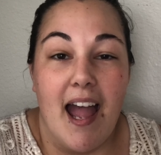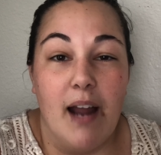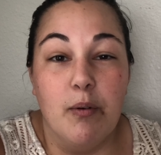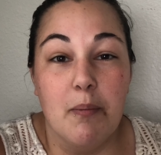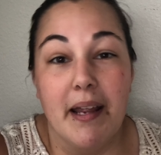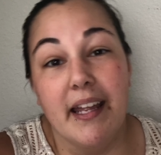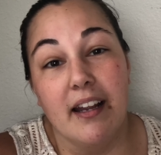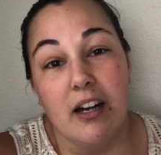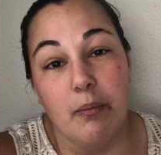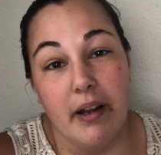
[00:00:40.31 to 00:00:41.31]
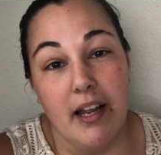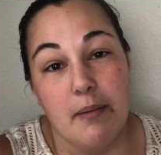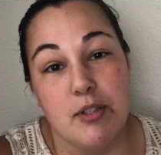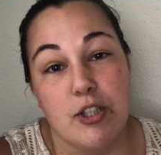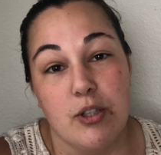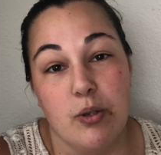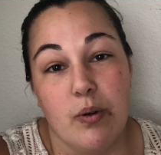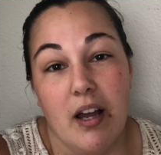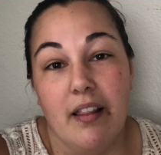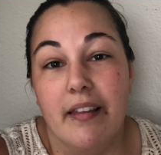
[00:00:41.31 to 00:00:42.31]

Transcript: And we're making our way up to